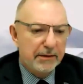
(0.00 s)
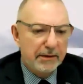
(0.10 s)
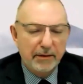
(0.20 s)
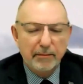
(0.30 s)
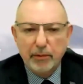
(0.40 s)

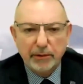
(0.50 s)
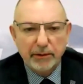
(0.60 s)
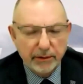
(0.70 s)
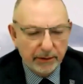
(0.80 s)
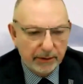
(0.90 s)
an
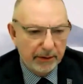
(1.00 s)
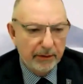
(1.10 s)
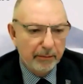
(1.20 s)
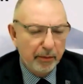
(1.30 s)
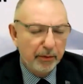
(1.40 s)
important
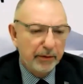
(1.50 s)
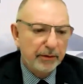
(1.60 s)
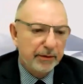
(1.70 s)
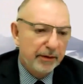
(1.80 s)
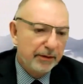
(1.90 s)
uh,
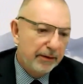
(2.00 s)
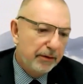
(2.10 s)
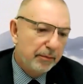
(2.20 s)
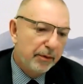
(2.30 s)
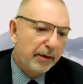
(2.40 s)
point that
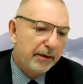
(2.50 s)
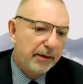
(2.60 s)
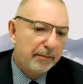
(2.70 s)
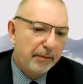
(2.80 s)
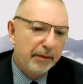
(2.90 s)
you brought
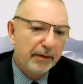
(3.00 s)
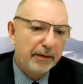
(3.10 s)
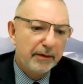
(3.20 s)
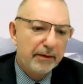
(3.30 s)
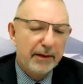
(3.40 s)
up,
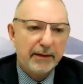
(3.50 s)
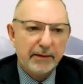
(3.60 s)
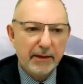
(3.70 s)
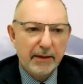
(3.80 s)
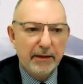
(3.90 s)
uh, that
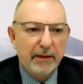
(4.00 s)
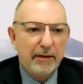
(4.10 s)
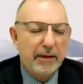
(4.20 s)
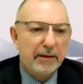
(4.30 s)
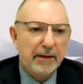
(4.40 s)

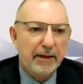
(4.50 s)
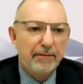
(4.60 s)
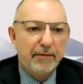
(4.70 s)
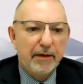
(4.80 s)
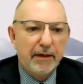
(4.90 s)
not
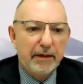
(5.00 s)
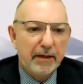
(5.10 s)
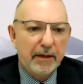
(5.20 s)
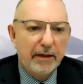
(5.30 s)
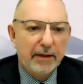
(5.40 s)

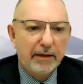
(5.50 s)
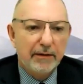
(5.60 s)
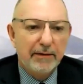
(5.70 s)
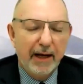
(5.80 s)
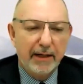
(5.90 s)
every uh,
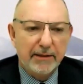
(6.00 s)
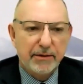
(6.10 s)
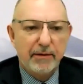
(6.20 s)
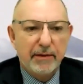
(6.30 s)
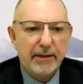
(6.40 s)

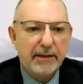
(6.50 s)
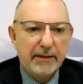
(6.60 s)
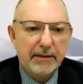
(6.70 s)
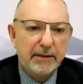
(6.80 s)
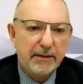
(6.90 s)

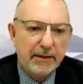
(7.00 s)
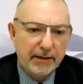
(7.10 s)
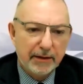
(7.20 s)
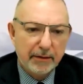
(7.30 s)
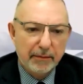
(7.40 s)
tax-related
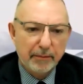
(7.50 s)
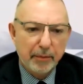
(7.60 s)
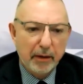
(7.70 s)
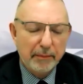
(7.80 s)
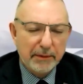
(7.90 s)
uh,
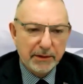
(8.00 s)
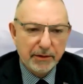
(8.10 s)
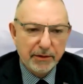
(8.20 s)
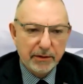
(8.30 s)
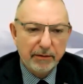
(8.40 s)

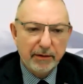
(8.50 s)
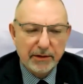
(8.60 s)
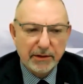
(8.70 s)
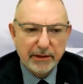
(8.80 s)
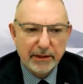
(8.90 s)
proposition or
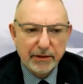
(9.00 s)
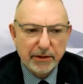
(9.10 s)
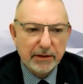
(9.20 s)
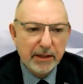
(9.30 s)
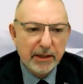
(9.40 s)

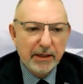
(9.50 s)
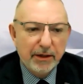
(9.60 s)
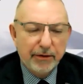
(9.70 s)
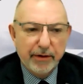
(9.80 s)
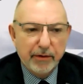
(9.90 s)
legislation
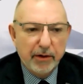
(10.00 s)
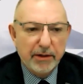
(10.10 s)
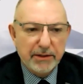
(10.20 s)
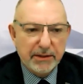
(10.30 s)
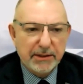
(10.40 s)

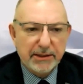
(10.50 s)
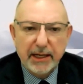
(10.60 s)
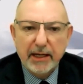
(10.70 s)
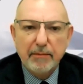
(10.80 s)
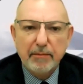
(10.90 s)
requires the
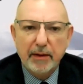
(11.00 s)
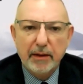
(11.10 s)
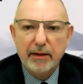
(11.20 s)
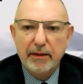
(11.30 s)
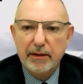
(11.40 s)
same
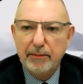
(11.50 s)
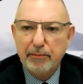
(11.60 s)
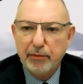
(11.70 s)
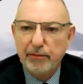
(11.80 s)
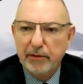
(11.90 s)
uh,
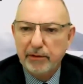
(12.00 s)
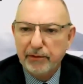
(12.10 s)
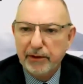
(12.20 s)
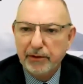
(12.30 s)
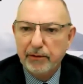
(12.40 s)
approval
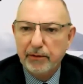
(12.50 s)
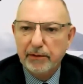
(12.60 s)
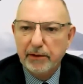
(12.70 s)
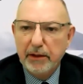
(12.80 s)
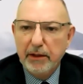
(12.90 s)

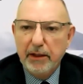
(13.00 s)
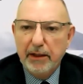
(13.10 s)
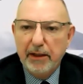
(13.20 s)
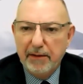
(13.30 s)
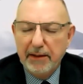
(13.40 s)
threshold.
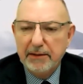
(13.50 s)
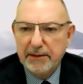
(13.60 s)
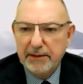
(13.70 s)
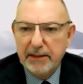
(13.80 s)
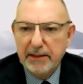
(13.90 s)

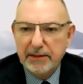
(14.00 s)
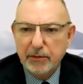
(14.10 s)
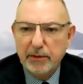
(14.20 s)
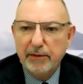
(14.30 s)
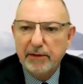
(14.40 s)
This is
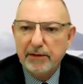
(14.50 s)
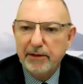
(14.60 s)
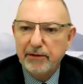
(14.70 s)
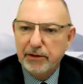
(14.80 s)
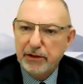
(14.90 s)
one of the
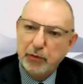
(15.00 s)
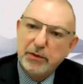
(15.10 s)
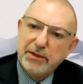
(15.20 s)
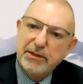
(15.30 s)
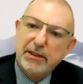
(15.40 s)
dangerous
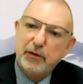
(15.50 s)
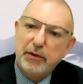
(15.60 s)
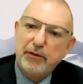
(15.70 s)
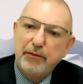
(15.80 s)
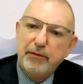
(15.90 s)
ones that
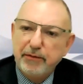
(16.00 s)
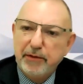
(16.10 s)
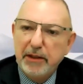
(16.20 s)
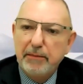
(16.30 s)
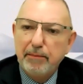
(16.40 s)
with
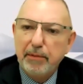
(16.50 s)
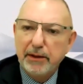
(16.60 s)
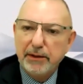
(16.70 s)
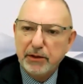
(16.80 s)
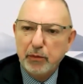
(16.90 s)
50
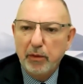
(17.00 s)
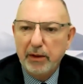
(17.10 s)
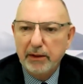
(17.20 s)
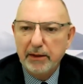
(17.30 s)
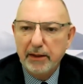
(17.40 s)
plus
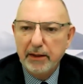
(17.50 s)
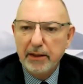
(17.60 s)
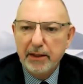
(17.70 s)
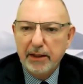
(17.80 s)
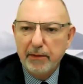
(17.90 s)
one
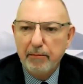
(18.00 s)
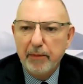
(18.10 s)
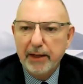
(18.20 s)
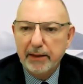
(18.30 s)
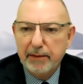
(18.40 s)

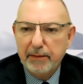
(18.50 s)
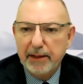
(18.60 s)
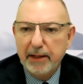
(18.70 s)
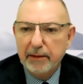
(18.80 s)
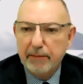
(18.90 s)
might
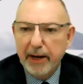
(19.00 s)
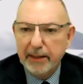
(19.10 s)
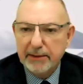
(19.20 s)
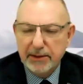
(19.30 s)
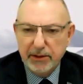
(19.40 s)
get
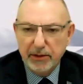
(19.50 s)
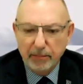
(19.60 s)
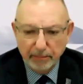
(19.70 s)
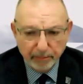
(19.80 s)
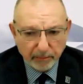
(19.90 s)
passed.
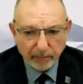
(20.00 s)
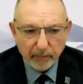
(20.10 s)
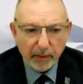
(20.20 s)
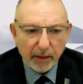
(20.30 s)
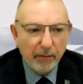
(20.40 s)
So
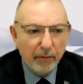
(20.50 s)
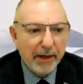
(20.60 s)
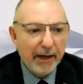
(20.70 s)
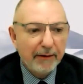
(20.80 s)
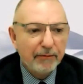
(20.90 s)
we
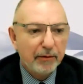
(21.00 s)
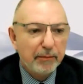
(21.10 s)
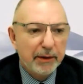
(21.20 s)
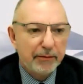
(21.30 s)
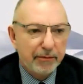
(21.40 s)
have to
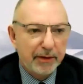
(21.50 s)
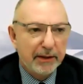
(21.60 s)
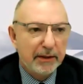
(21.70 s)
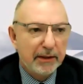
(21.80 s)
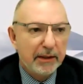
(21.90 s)
be
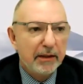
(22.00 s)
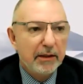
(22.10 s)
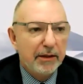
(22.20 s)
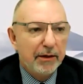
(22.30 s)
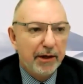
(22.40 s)
really
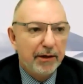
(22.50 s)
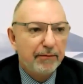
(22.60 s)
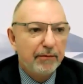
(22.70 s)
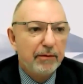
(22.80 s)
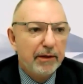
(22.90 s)

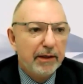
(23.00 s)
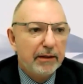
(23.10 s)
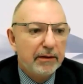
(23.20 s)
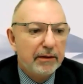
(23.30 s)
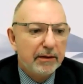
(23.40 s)
careful
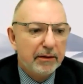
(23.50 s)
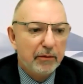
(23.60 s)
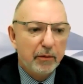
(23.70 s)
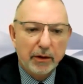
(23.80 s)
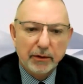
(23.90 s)
and uh,
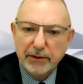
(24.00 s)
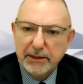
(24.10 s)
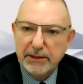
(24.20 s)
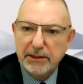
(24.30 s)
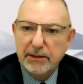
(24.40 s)
watch
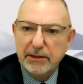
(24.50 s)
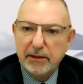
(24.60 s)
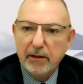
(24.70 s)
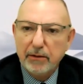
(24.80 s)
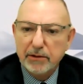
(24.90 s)
this
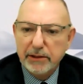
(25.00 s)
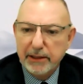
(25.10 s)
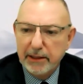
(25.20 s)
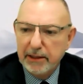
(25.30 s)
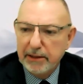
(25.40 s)

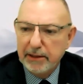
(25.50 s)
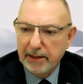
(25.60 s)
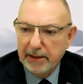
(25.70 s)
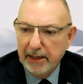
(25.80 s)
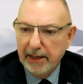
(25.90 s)
closely
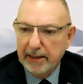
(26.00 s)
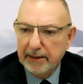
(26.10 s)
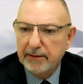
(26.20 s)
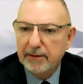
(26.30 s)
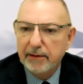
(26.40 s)
and
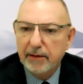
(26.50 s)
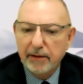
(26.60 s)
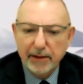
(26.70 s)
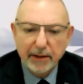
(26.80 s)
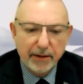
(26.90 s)
act.
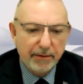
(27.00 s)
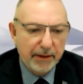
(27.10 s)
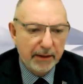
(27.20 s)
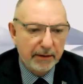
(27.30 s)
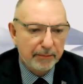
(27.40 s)
Thank you
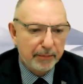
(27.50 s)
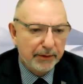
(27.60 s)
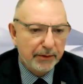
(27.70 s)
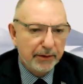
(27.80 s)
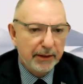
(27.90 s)
again.
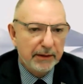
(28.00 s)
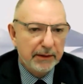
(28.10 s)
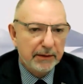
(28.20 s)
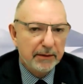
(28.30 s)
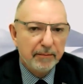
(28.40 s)
Appreciate it.